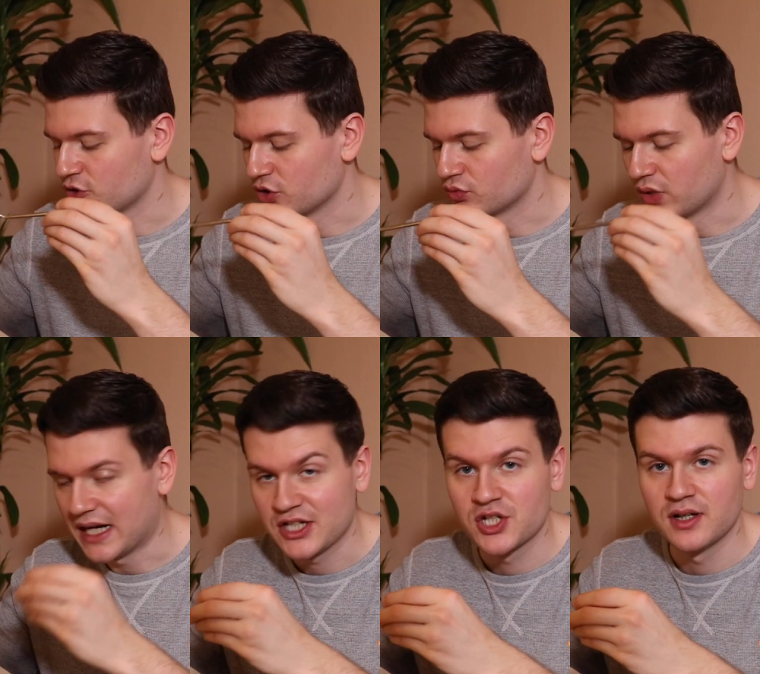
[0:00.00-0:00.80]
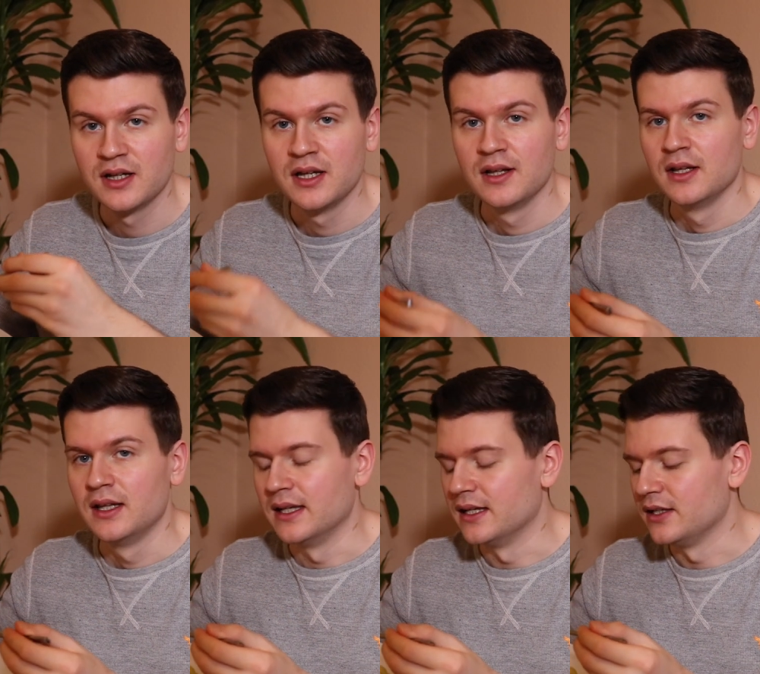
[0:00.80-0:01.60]
sriracha.
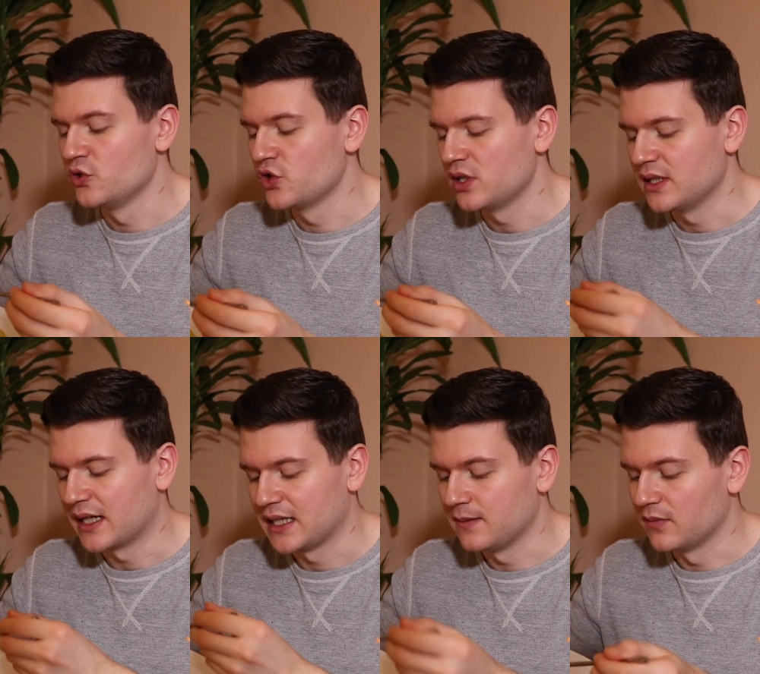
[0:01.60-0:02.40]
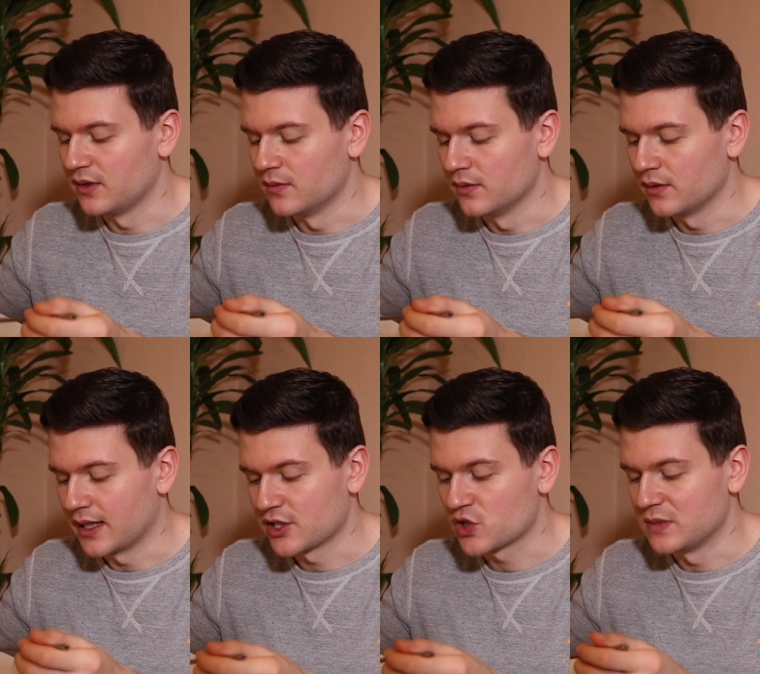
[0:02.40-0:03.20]
Usually I keep the
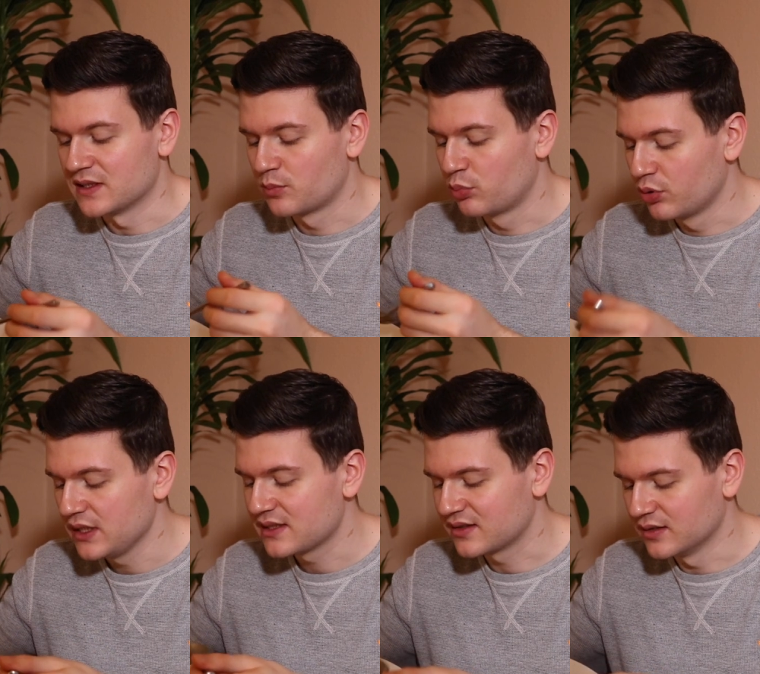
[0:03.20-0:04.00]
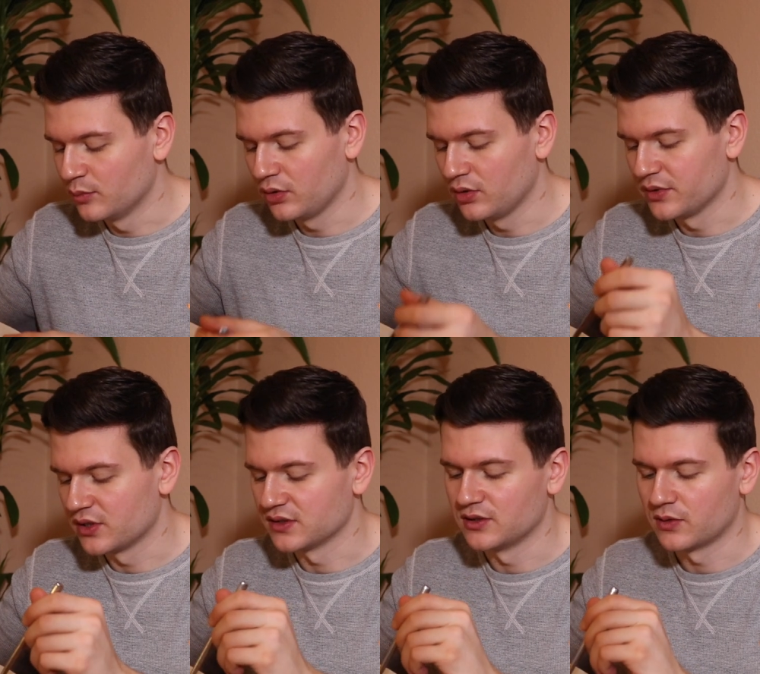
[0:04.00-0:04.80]
lunch meals pretty simple
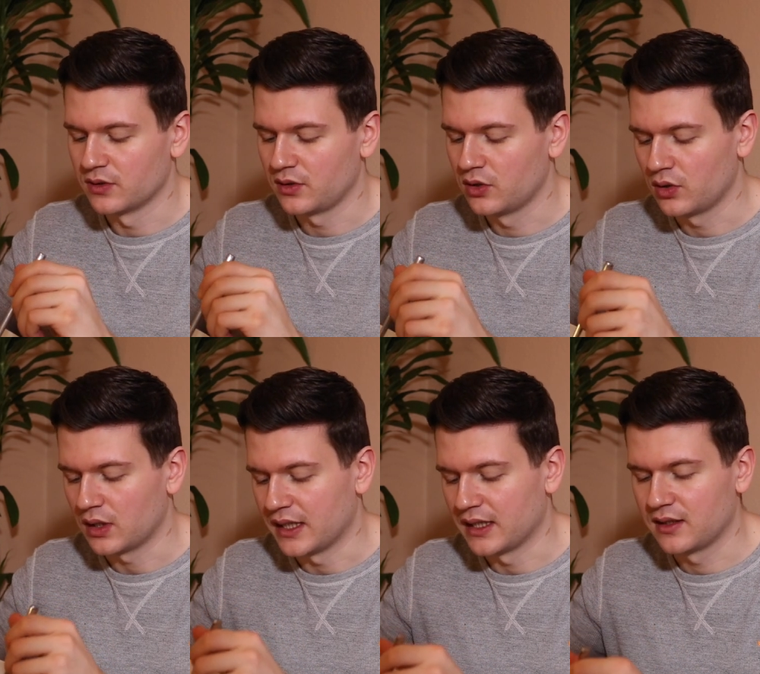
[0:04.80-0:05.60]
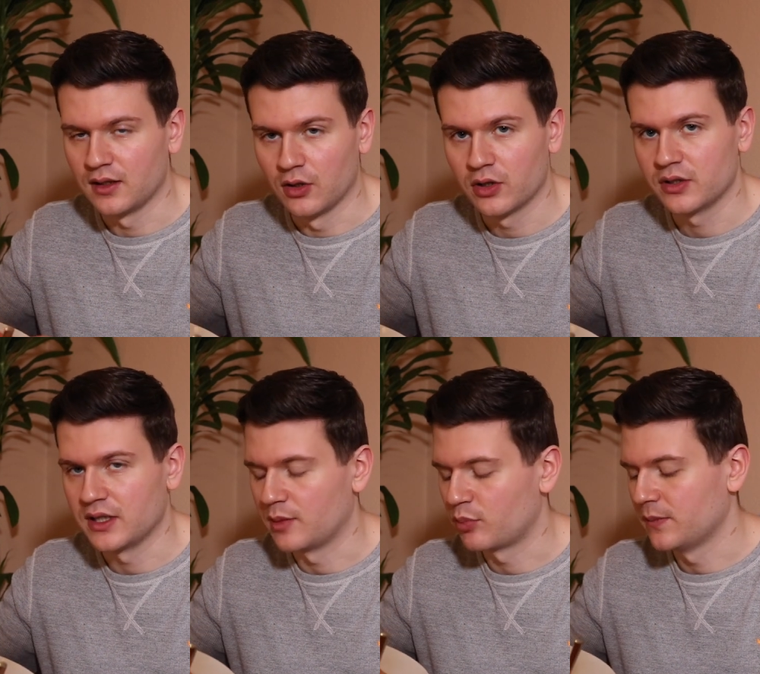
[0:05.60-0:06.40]
because I don't want to cook like a lot,
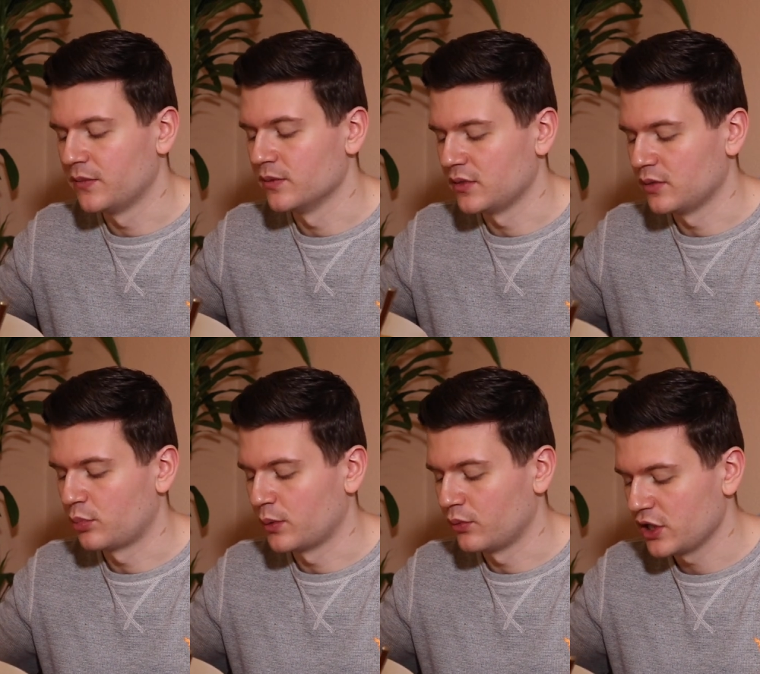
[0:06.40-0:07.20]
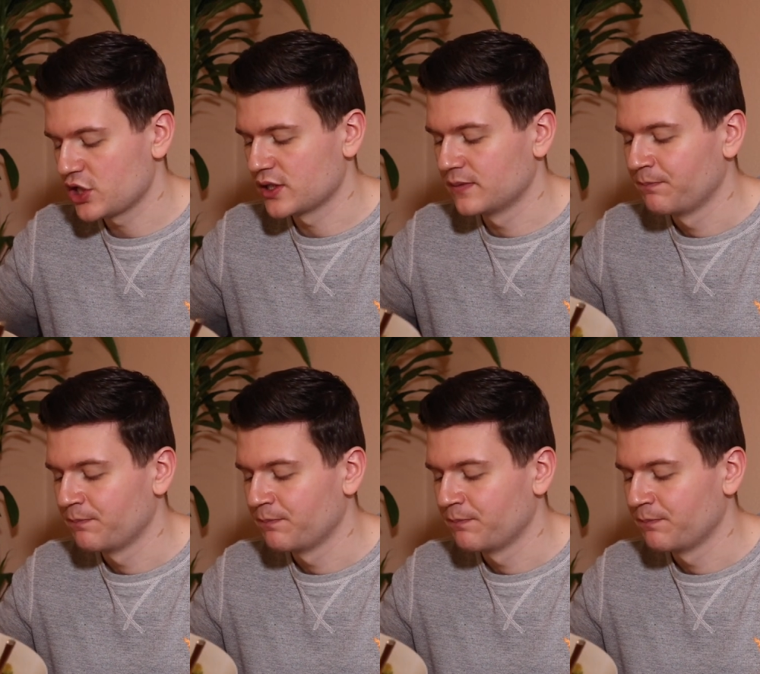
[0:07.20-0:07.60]
and I prep them in preparation.